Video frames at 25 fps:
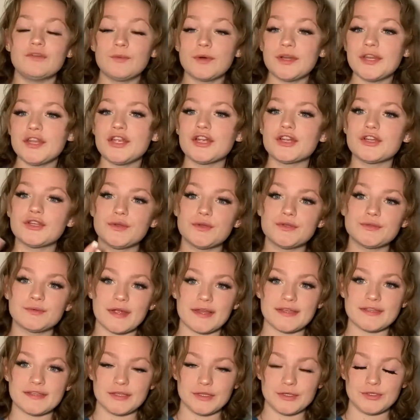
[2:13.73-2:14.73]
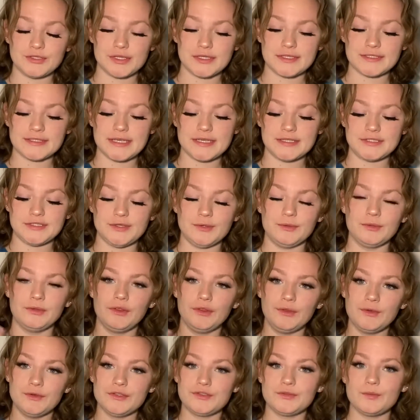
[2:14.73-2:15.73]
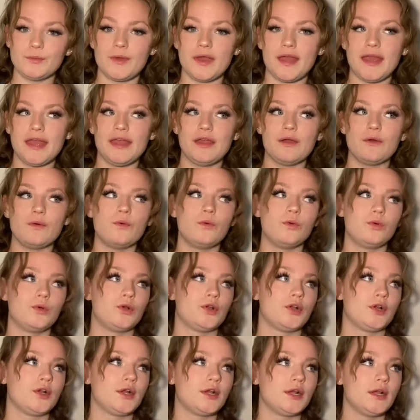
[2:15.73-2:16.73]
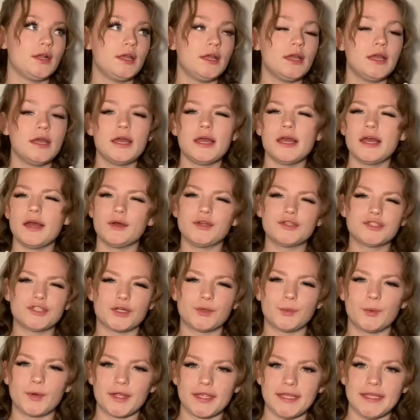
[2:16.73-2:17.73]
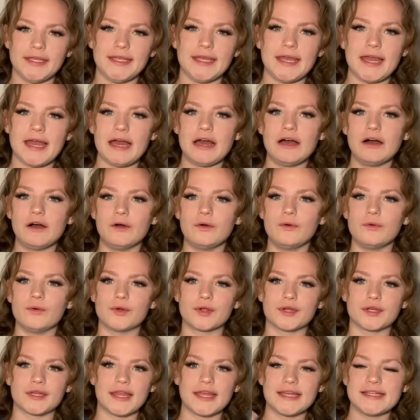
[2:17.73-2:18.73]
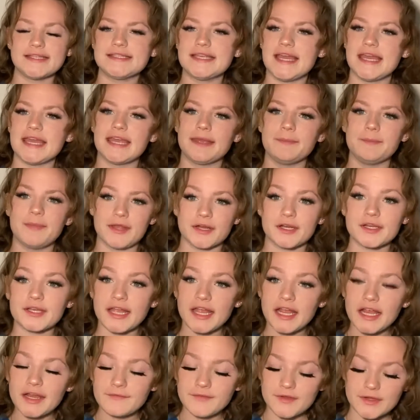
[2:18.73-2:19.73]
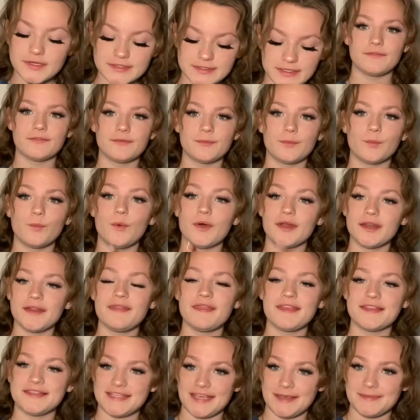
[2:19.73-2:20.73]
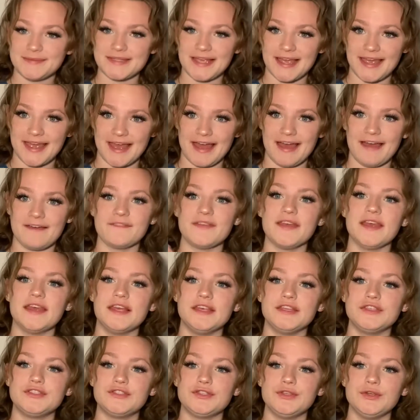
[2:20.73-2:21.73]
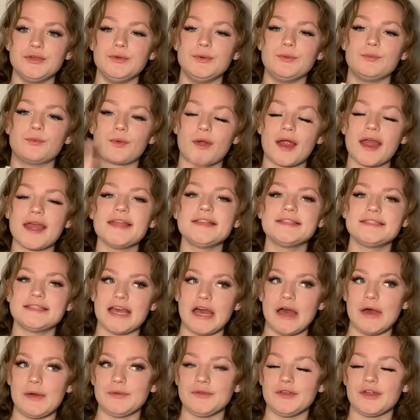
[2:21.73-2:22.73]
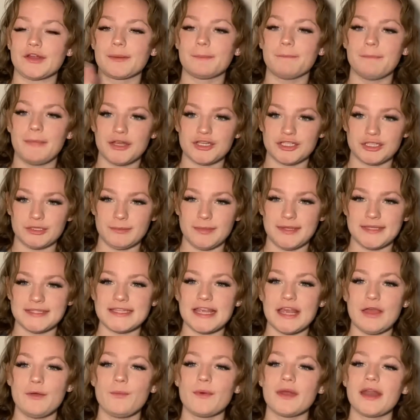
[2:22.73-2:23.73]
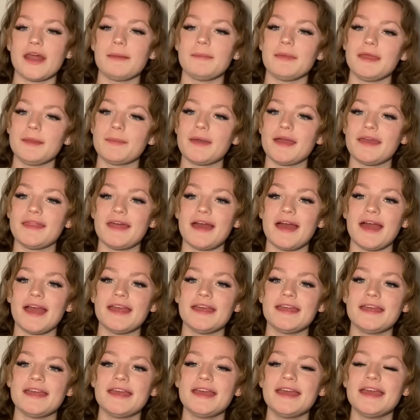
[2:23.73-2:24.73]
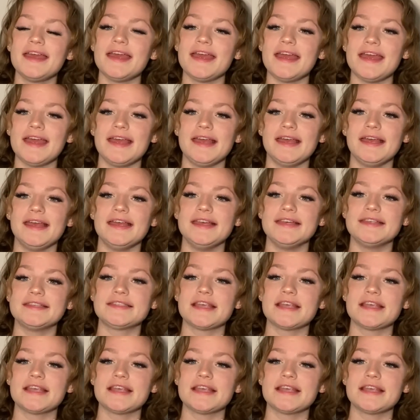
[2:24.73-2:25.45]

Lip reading: of your New Year's resolutions is to lose weight or start working out or like taking better care of yourself. One of the tips I have is to write down your measurements. And what I mean by that is